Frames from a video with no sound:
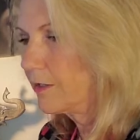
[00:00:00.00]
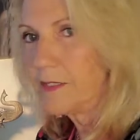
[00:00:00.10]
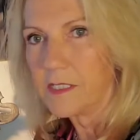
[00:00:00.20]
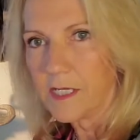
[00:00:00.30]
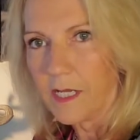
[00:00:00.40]
the
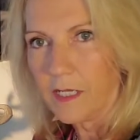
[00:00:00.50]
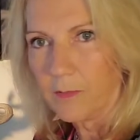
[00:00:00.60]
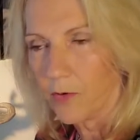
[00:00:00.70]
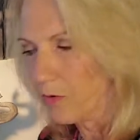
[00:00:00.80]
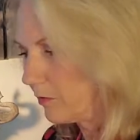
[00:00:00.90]

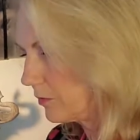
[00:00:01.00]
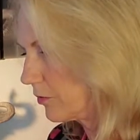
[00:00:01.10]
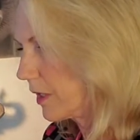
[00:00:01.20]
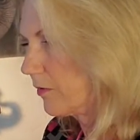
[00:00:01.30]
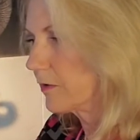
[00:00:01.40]
table. You
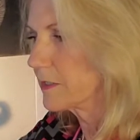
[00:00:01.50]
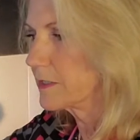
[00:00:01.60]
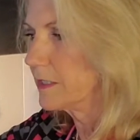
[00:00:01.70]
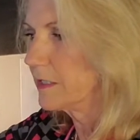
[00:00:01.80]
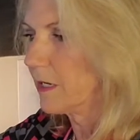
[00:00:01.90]
can't really
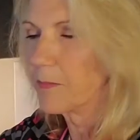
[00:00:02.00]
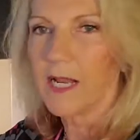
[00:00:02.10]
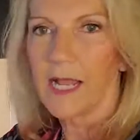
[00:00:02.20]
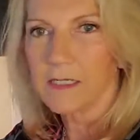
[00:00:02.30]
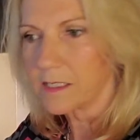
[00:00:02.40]
see that, but I
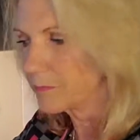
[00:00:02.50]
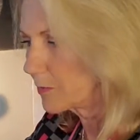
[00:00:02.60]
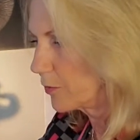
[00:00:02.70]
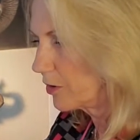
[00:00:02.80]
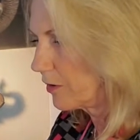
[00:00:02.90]
ask them to
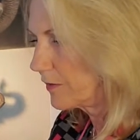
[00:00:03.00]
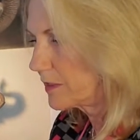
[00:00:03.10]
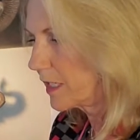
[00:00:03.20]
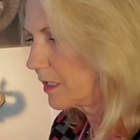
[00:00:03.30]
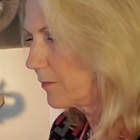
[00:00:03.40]
put it on the
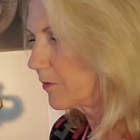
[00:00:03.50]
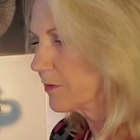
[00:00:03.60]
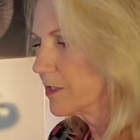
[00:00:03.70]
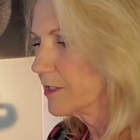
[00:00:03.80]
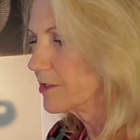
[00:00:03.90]
table
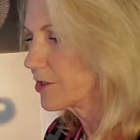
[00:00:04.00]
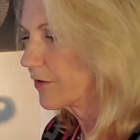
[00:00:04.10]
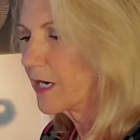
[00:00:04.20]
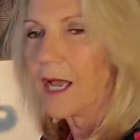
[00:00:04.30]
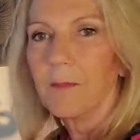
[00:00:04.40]
so
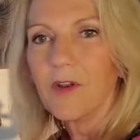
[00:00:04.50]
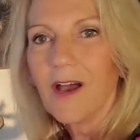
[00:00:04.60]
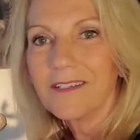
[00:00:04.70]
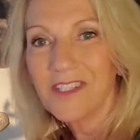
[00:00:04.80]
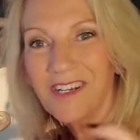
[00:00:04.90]
that I'm
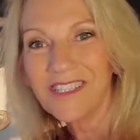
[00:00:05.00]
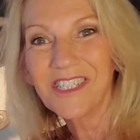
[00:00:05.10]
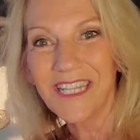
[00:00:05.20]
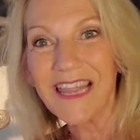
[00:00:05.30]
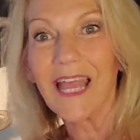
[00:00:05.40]
not
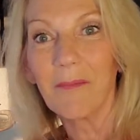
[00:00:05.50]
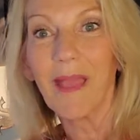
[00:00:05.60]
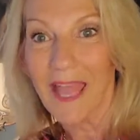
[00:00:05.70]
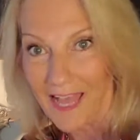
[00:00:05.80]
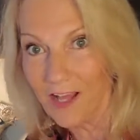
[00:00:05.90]
touching them
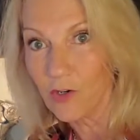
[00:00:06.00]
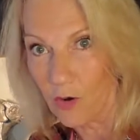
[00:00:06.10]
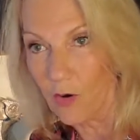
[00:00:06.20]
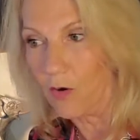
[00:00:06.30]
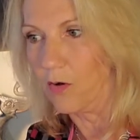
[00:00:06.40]
at
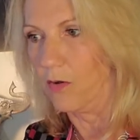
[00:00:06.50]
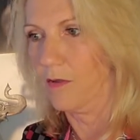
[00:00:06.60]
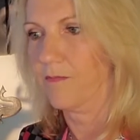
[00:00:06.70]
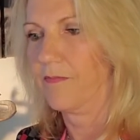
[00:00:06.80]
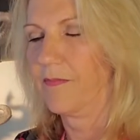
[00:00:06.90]
all,
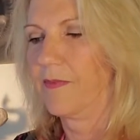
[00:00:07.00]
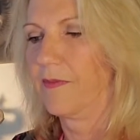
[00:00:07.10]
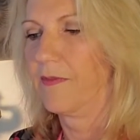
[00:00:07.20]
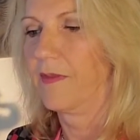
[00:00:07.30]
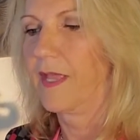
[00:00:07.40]

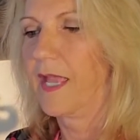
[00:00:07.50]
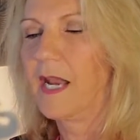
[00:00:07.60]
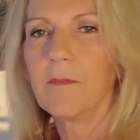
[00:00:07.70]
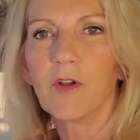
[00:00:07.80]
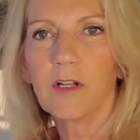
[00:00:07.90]
and
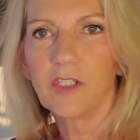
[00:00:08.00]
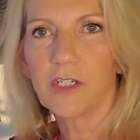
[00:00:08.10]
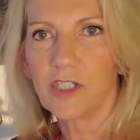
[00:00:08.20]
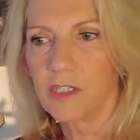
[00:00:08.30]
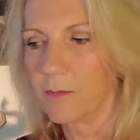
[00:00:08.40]
I'm not
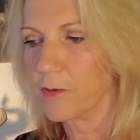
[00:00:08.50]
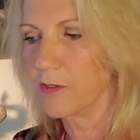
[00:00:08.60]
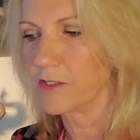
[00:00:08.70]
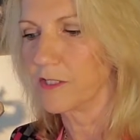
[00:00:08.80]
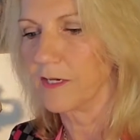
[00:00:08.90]
touching the
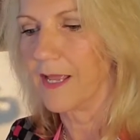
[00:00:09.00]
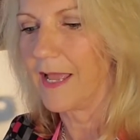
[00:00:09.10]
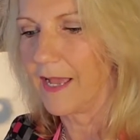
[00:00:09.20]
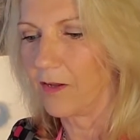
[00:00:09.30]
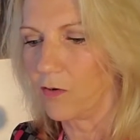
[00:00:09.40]
person
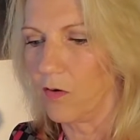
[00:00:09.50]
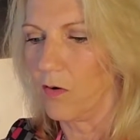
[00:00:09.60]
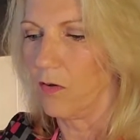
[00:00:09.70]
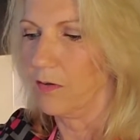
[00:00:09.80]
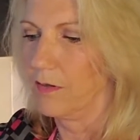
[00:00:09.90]
at
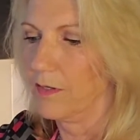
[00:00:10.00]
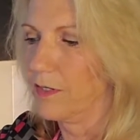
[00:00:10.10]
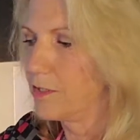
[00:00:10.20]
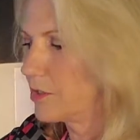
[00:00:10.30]
all. So